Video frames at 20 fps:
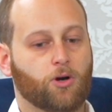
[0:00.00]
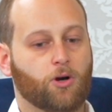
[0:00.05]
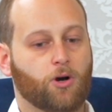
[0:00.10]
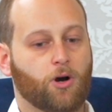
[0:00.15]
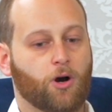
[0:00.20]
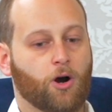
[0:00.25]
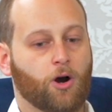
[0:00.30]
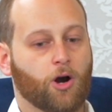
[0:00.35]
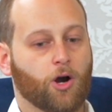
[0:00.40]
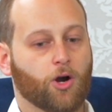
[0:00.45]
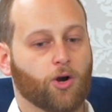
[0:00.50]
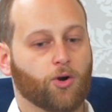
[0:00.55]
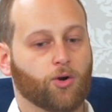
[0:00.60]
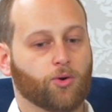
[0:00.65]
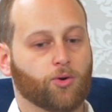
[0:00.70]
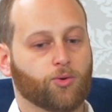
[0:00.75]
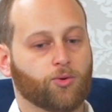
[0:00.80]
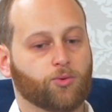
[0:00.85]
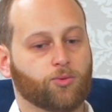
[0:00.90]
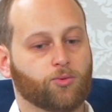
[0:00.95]

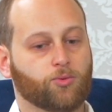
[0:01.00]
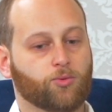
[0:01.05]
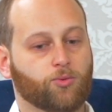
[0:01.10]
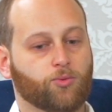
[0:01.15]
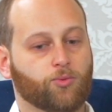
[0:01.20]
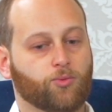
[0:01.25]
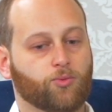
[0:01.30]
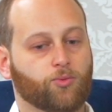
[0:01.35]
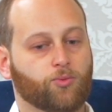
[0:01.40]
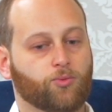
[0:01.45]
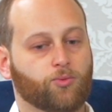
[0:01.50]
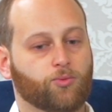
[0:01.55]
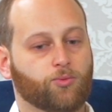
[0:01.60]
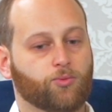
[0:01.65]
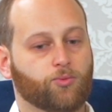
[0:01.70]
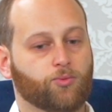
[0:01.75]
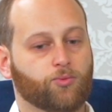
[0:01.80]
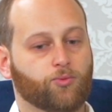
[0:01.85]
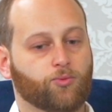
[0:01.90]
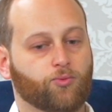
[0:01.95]
are
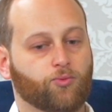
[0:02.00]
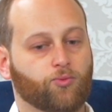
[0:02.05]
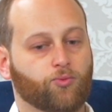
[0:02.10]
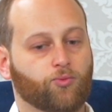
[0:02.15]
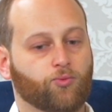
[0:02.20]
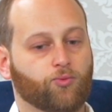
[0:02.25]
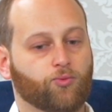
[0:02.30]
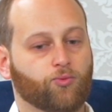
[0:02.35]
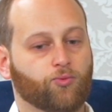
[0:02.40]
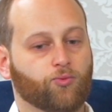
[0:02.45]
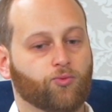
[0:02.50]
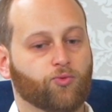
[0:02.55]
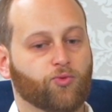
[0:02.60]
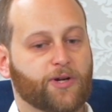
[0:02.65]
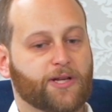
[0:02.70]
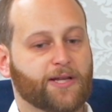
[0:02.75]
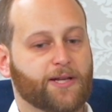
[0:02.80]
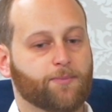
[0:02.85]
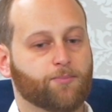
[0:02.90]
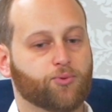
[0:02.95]

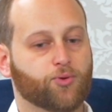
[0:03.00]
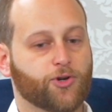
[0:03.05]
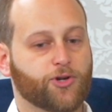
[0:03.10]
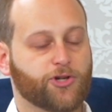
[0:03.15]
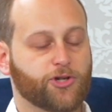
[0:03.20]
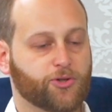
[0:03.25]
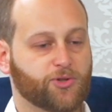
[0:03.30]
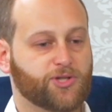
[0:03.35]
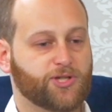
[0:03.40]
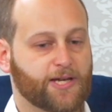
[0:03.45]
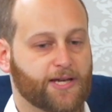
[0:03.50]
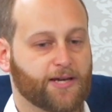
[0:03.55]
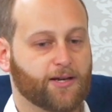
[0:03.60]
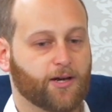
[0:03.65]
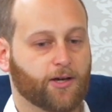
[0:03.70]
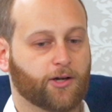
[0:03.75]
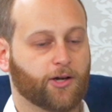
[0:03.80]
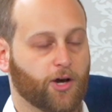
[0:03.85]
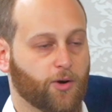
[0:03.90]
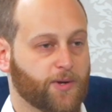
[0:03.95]
really producing
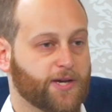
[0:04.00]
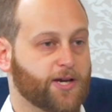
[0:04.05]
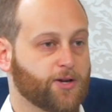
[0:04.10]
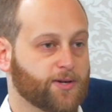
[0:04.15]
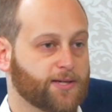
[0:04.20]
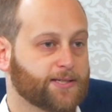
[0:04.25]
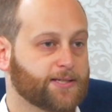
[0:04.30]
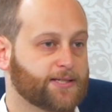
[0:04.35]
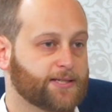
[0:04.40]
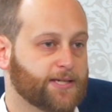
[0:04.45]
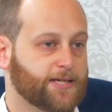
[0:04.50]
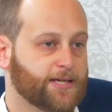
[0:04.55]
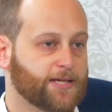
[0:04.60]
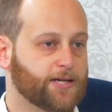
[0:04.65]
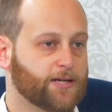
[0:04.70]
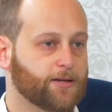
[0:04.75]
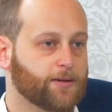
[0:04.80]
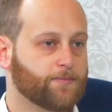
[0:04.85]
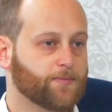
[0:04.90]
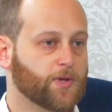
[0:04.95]
a coherent
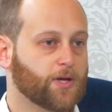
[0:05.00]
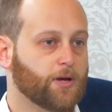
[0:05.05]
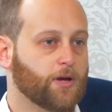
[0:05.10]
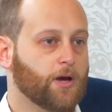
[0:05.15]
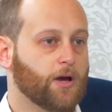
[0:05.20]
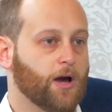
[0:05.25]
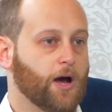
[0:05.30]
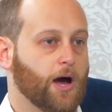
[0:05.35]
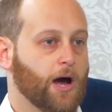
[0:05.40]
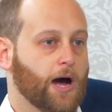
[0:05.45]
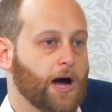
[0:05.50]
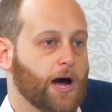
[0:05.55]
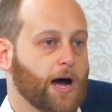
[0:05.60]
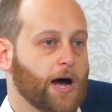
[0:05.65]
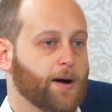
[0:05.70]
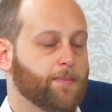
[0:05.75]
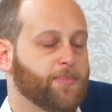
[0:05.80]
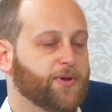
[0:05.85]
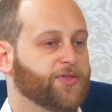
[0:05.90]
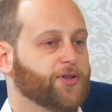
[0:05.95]
scene,
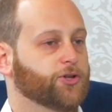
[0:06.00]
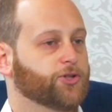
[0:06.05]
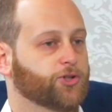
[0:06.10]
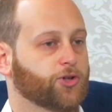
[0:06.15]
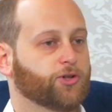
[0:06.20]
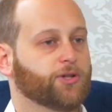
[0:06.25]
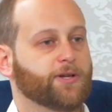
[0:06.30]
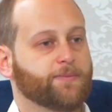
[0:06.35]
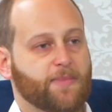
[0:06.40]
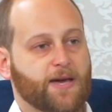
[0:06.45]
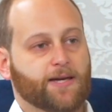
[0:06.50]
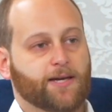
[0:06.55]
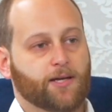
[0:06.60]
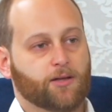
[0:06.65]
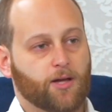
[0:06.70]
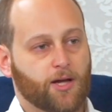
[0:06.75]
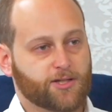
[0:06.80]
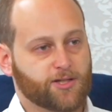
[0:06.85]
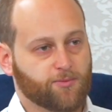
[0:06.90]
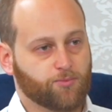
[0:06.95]
but they're certainly making
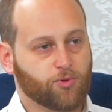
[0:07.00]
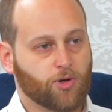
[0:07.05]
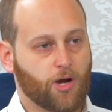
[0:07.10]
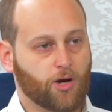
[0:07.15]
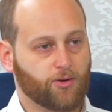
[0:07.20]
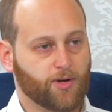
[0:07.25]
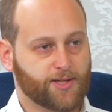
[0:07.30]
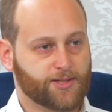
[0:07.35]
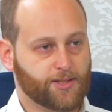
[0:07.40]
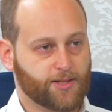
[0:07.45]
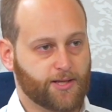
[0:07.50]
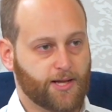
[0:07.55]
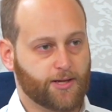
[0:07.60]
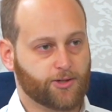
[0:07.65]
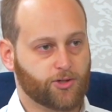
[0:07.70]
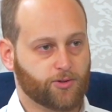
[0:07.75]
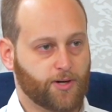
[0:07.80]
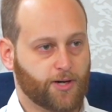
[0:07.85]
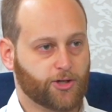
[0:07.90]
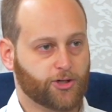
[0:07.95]
lots of progress in that
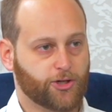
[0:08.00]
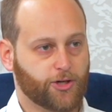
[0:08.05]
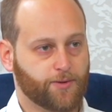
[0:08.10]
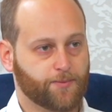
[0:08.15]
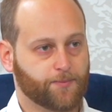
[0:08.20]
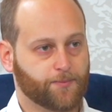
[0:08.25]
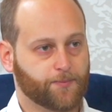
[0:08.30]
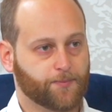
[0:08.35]
direction.